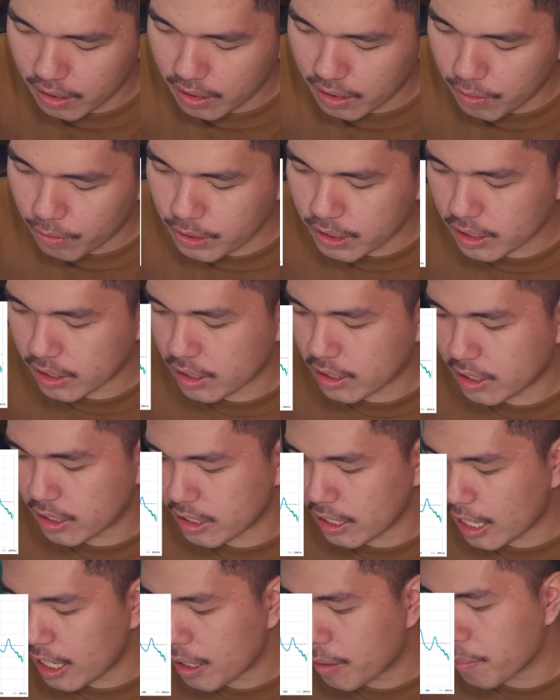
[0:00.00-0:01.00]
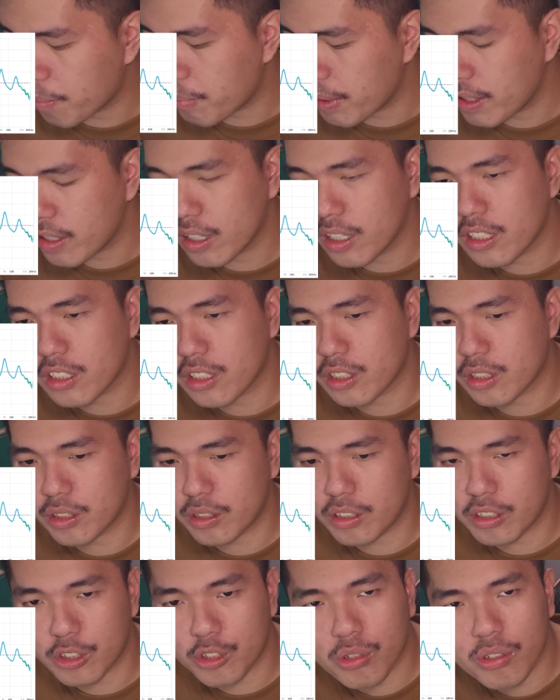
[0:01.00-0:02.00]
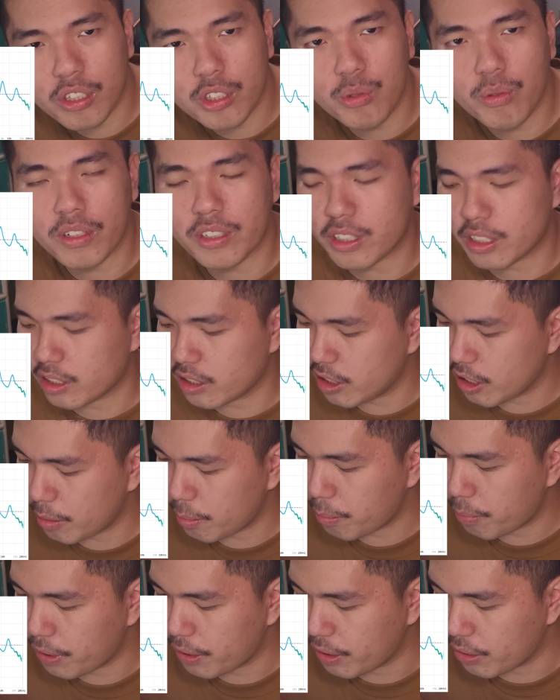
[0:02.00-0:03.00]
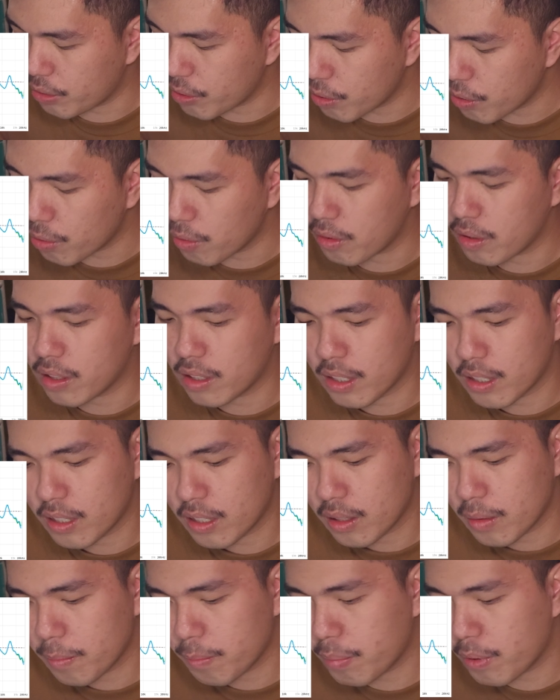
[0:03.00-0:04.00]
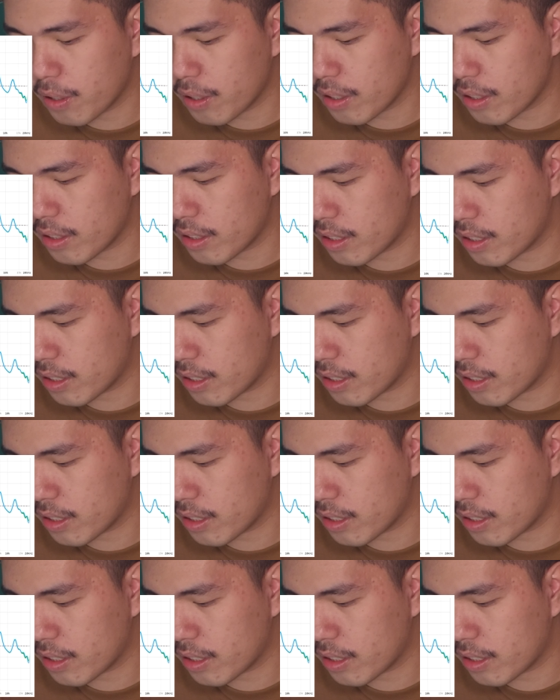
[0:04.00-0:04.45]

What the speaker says: Which is a shame because tuning switches, they're pretty cool. But